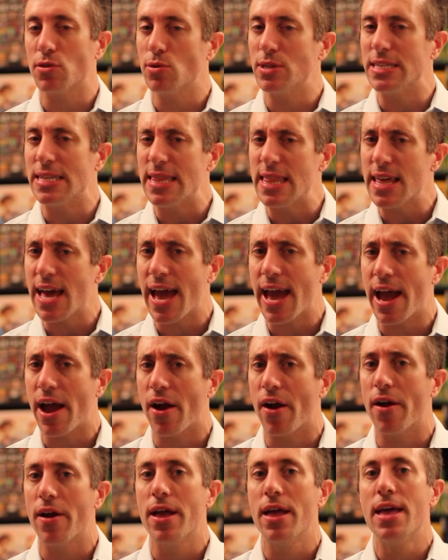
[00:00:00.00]
So it's
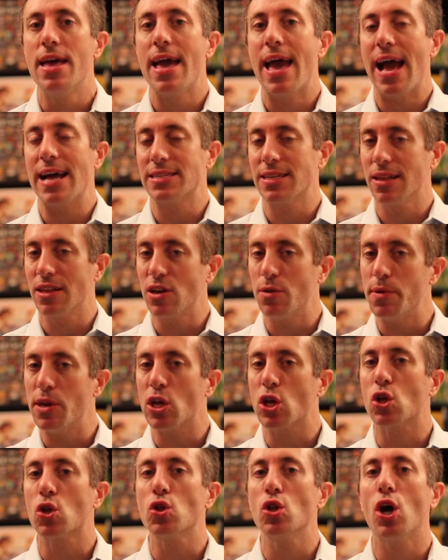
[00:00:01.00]
there, has a little bit
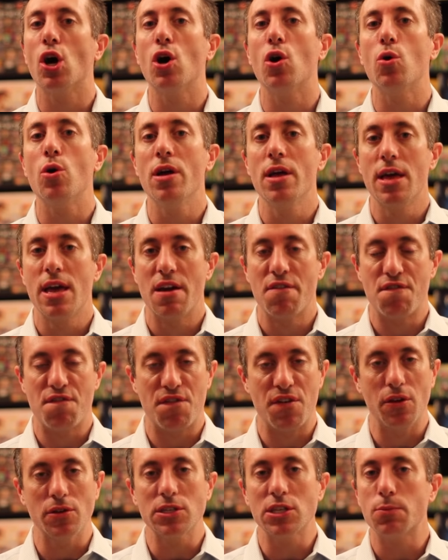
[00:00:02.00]
of glow,
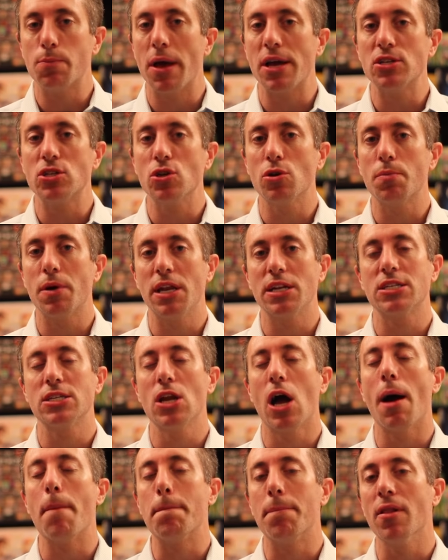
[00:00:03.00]
feels special, but it's
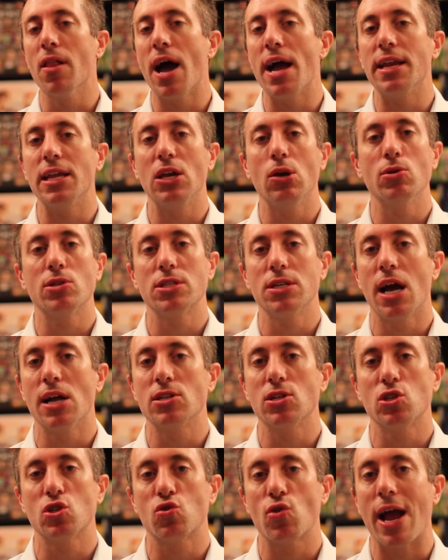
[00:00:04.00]
not blinding you, it's
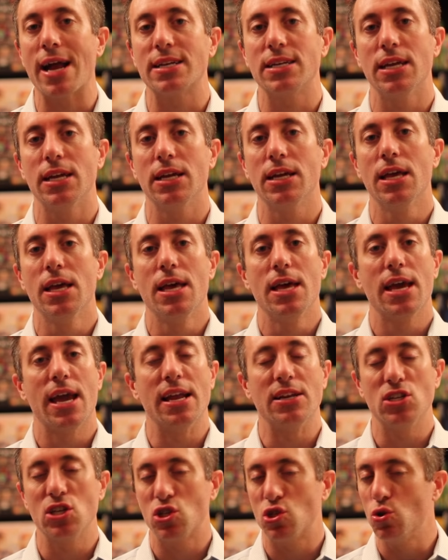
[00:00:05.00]
not distracting,
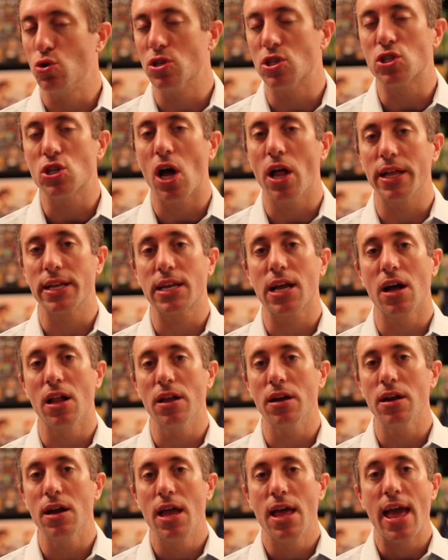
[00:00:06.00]
and just do the solid
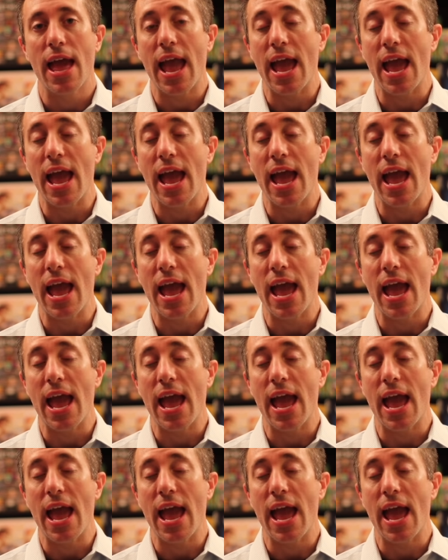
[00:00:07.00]
color.